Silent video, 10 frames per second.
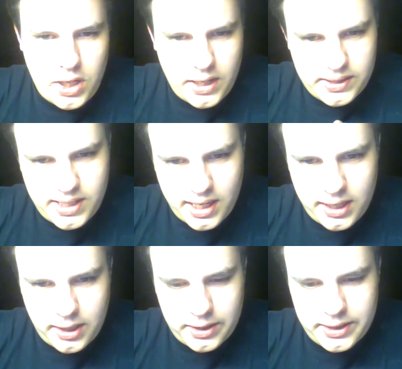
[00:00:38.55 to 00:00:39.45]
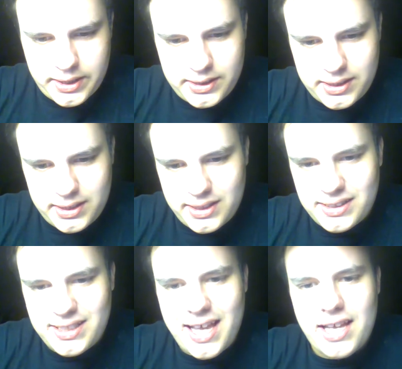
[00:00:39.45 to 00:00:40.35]
And the second context
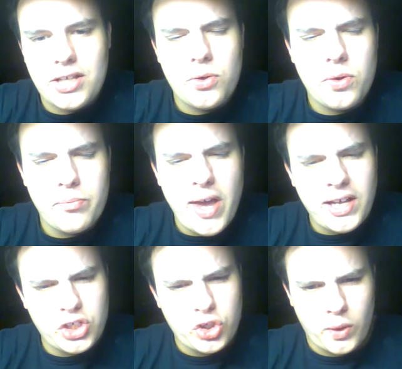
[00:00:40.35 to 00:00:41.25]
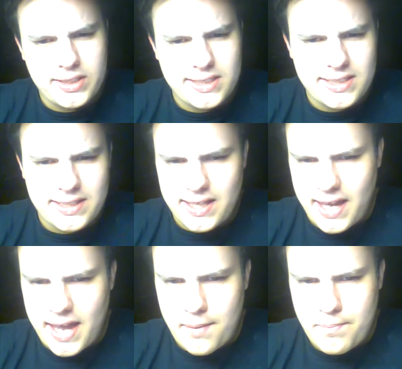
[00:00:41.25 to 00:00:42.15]
is that you can make choices in the
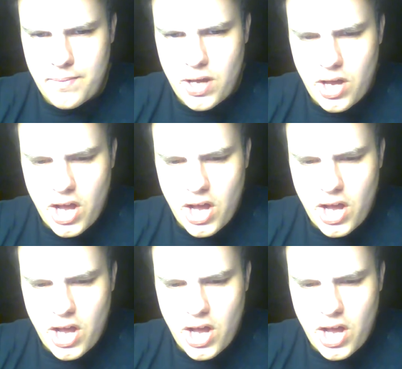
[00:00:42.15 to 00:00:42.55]
game